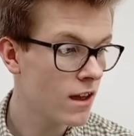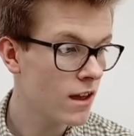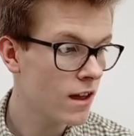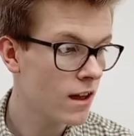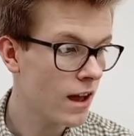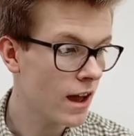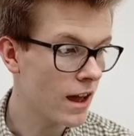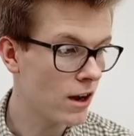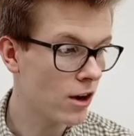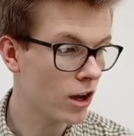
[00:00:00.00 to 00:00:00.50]

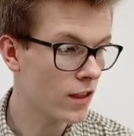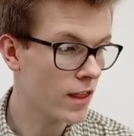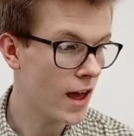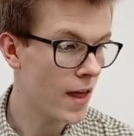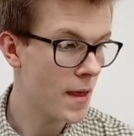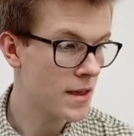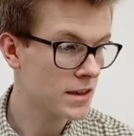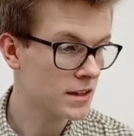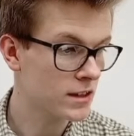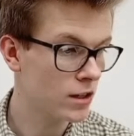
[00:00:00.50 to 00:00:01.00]
And look at that.
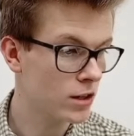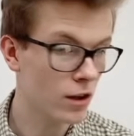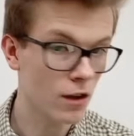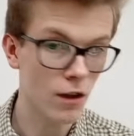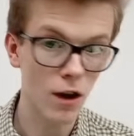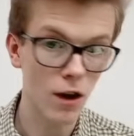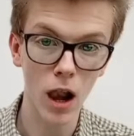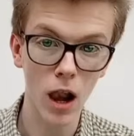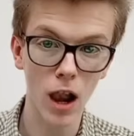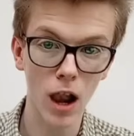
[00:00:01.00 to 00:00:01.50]
That's going to look
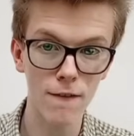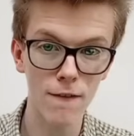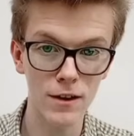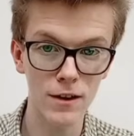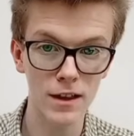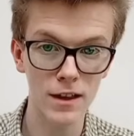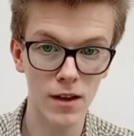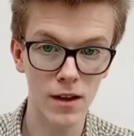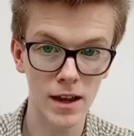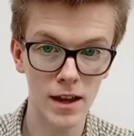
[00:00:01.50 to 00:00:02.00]
lovely
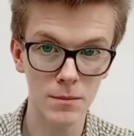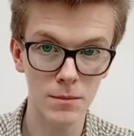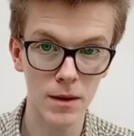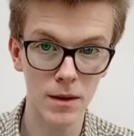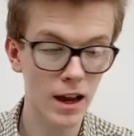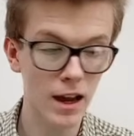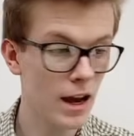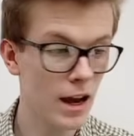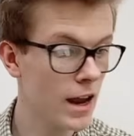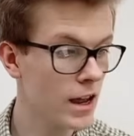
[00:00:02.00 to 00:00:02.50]
going into my
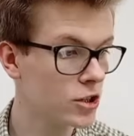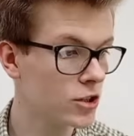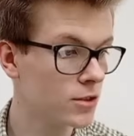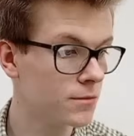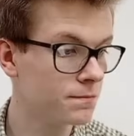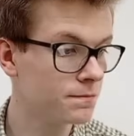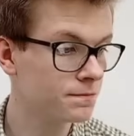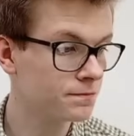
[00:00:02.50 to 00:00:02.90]
collection.